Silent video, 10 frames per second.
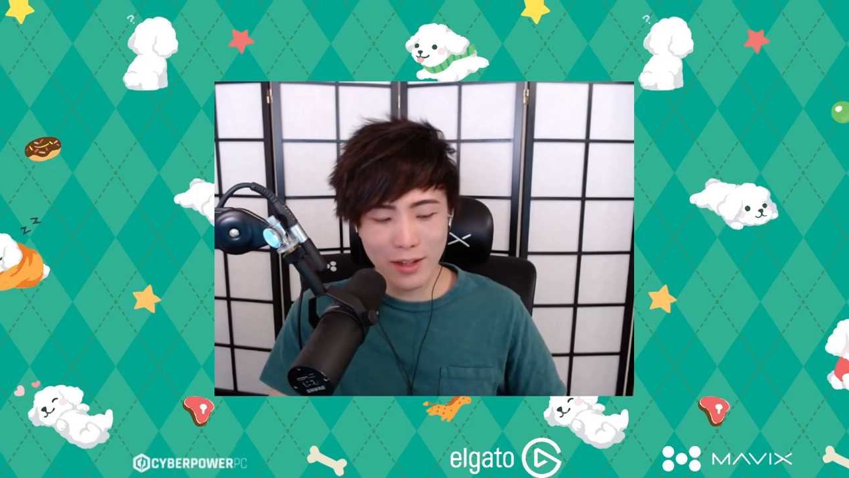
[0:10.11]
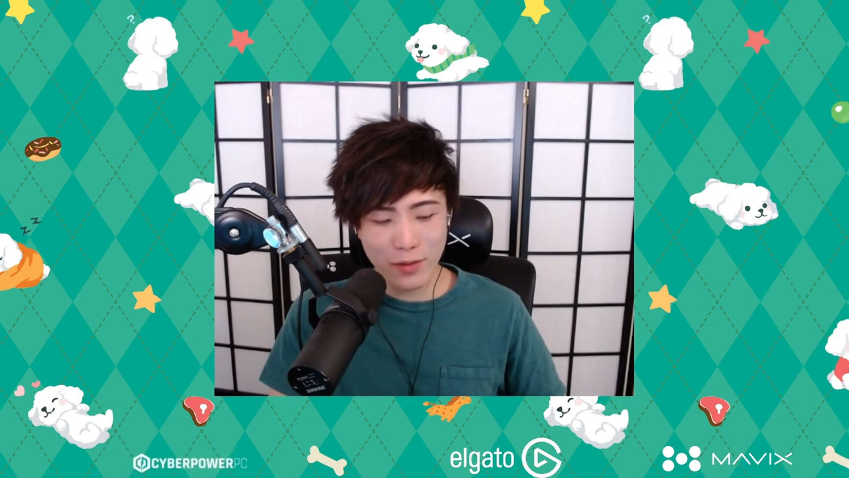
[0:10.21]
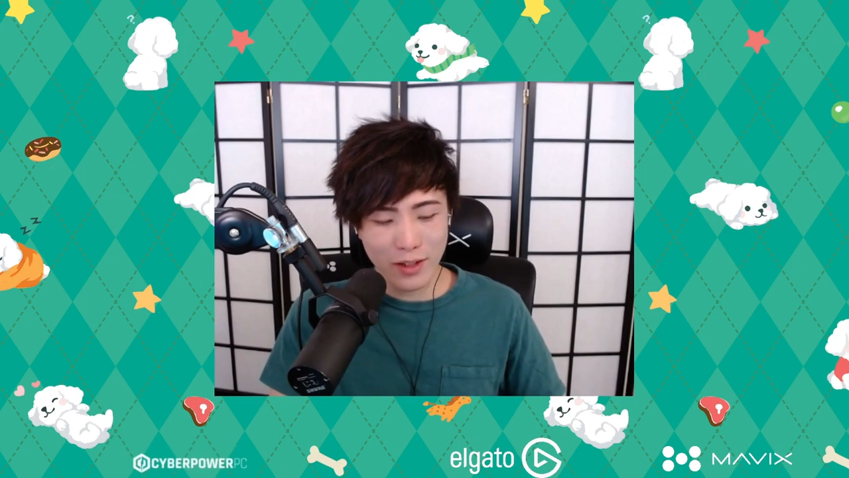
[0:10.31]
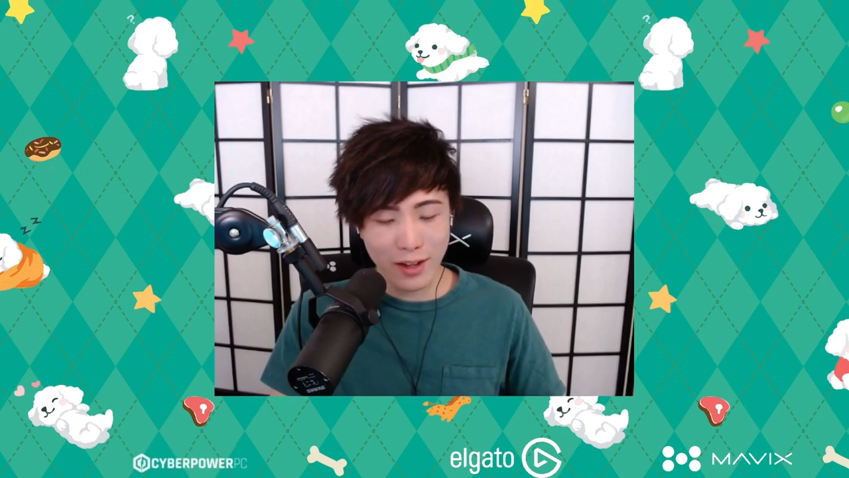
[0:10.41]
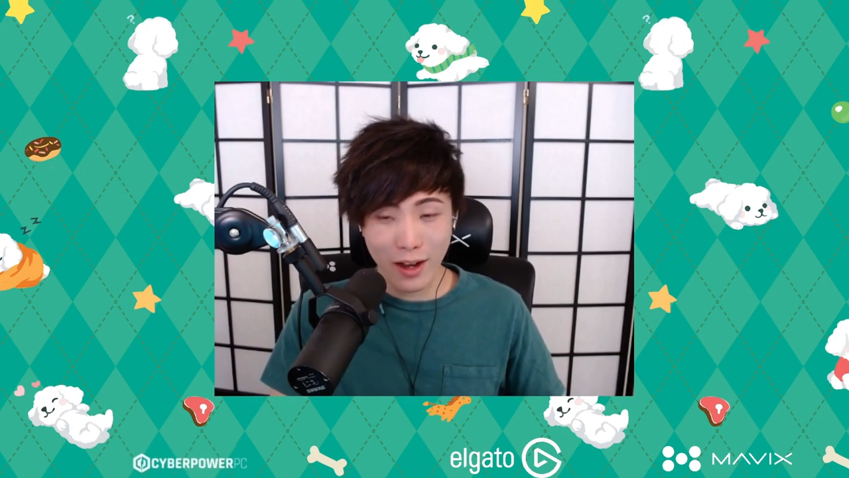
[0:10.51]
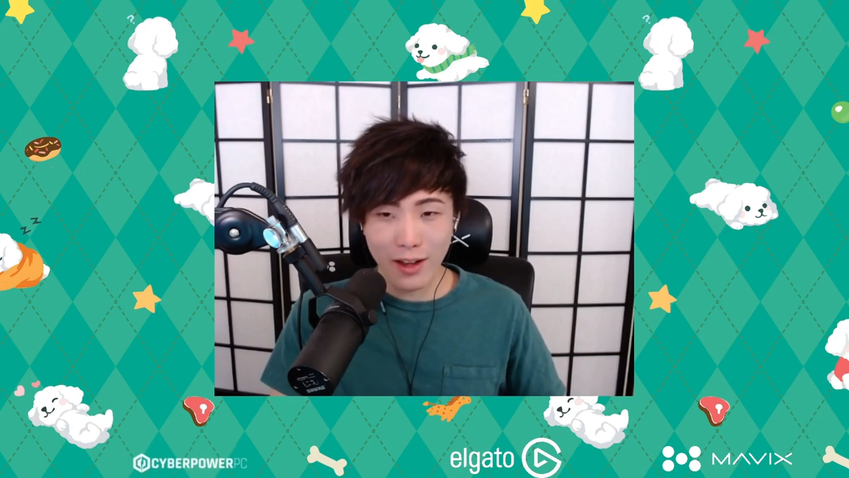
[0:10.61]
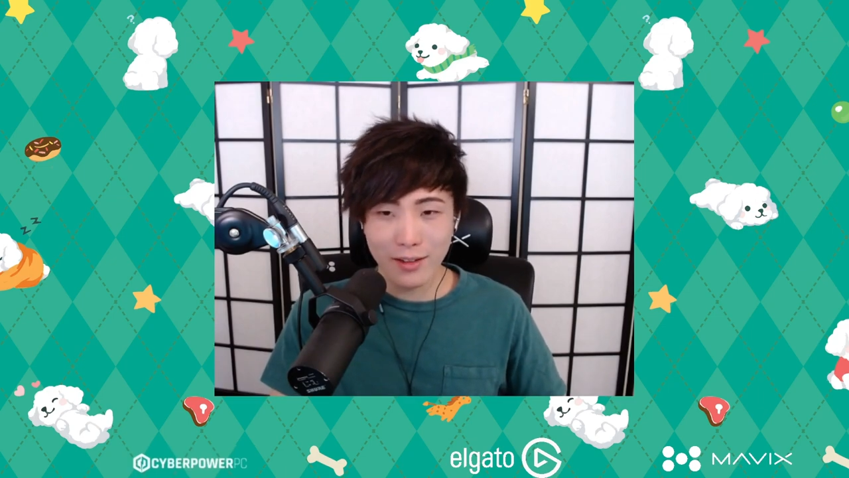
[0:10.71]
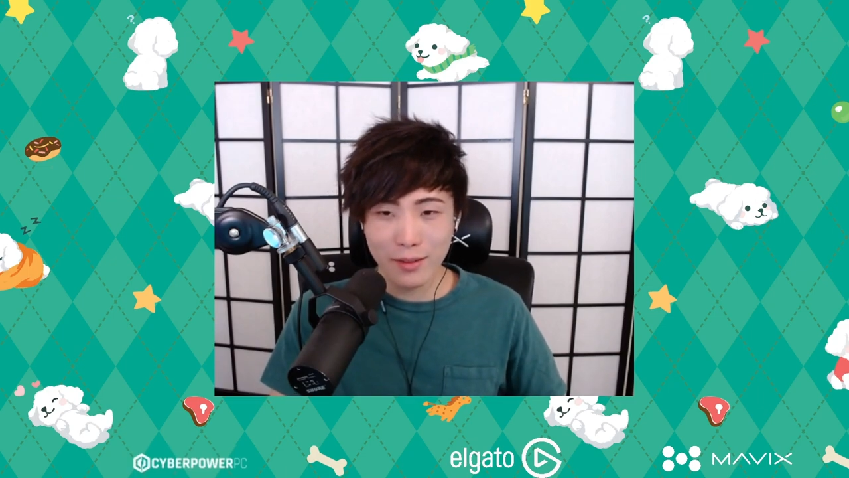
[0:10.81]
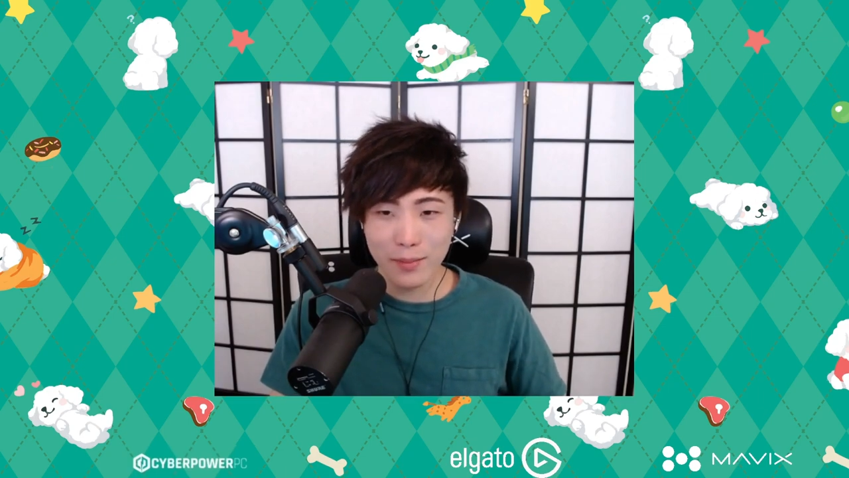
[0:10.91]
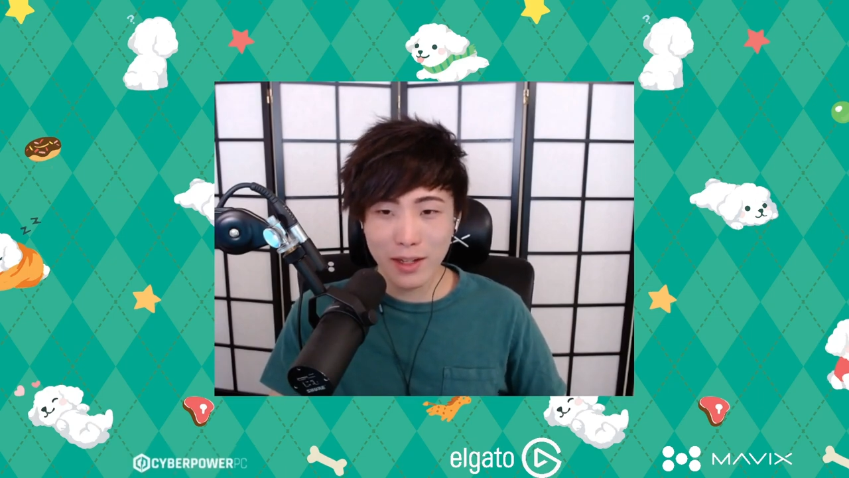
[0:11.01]
even
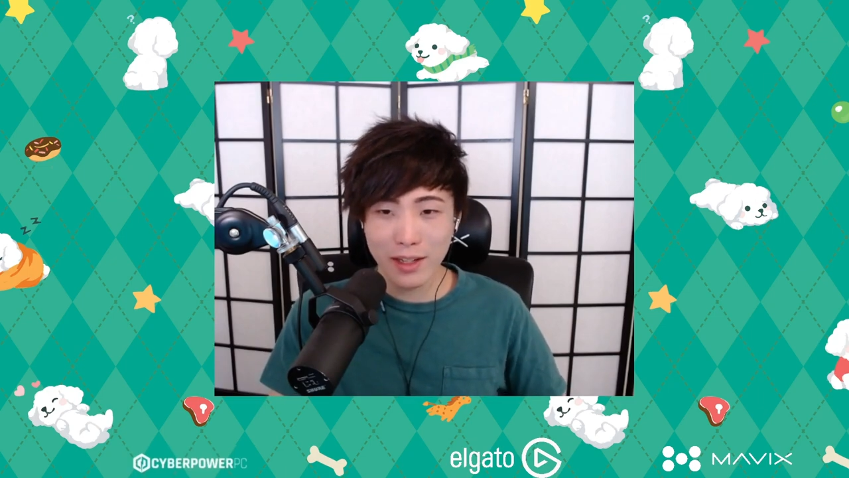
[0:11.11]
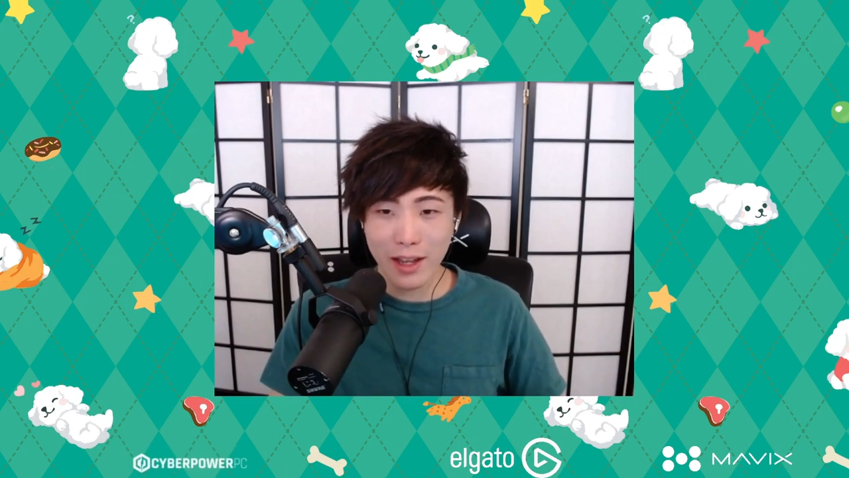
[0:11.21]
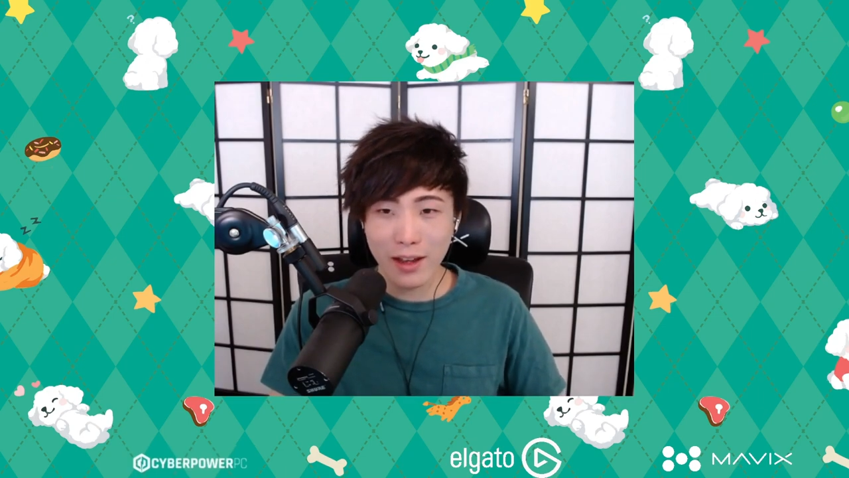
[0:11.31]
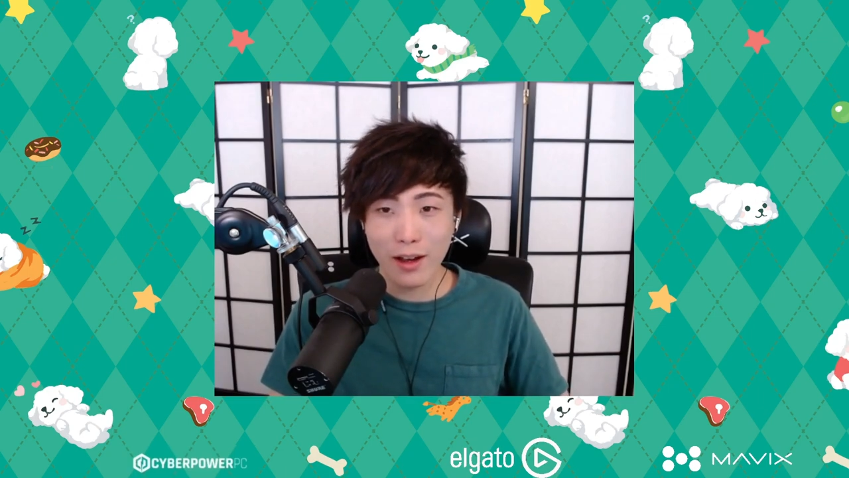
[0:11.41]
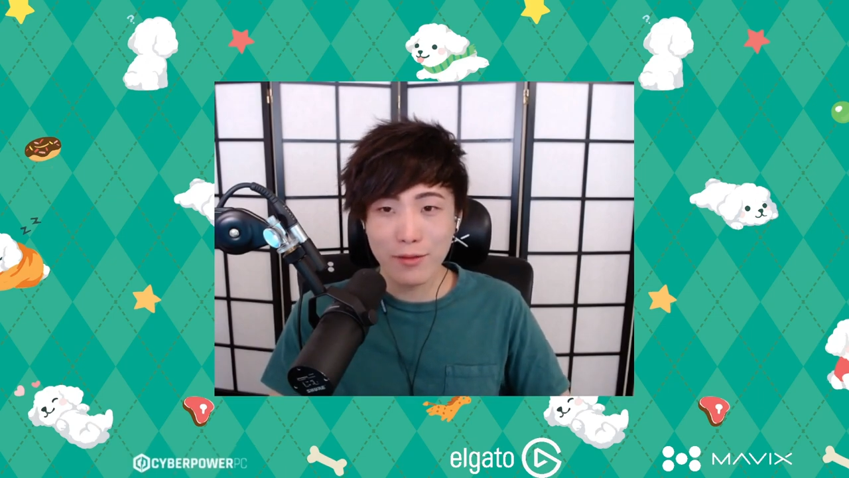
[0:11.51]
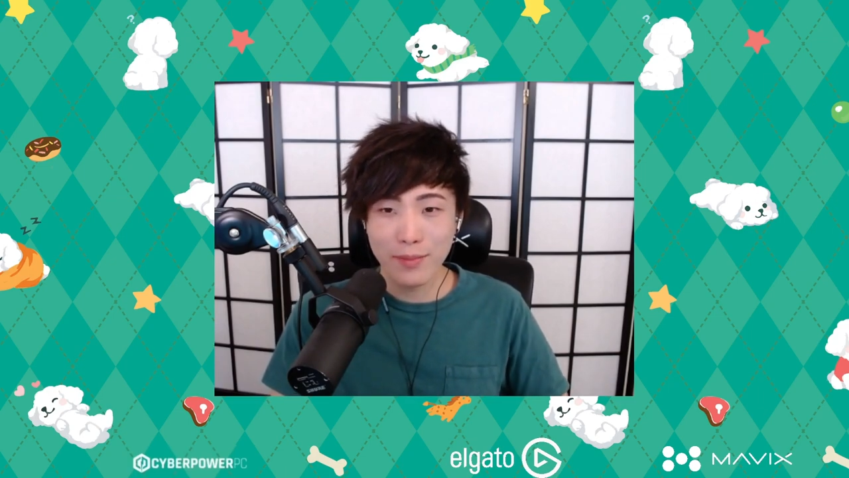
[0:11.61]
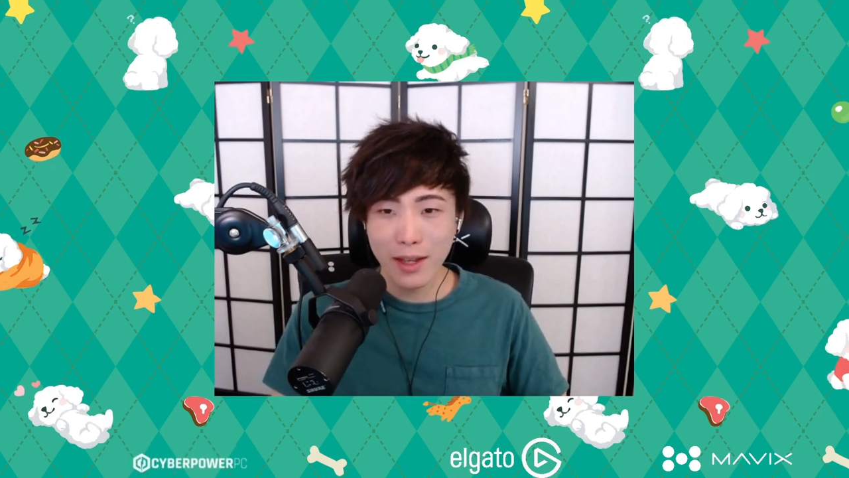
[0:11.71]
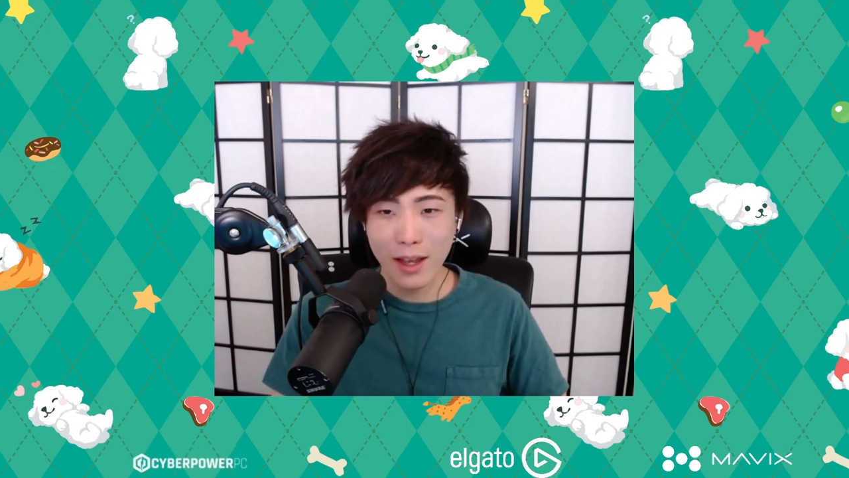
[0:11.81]
on my day off.